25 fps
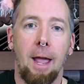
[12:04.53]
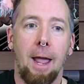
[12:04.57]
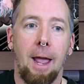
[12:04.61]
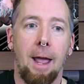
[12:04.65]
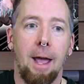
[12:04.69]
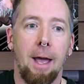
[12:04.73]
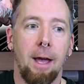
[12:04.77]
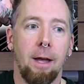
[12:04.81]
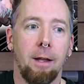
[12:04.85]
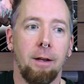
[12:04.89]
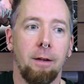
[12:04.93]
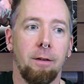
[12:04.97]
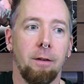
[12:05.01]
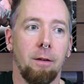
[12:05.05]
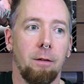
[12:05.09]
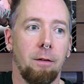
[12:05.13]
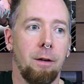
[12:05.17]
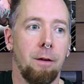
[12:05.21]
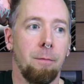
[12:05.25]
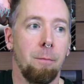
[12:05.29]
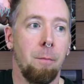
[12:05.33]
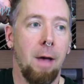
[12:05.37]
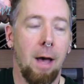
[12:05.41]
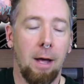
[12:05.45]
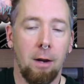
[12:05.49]
and
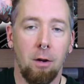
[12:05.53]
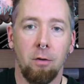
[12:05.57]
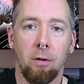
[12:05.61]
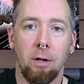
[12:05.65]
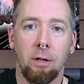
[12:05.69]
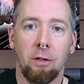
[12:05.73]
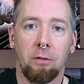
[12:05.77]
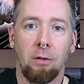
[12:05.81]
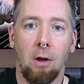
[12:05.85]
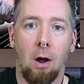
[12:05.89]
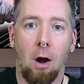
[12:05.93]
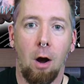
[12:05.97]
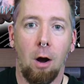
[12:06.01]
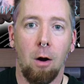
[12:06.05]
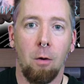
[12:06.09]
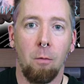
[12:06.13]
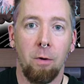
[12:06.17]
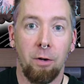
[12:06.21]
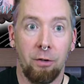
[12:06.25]
metal guitar,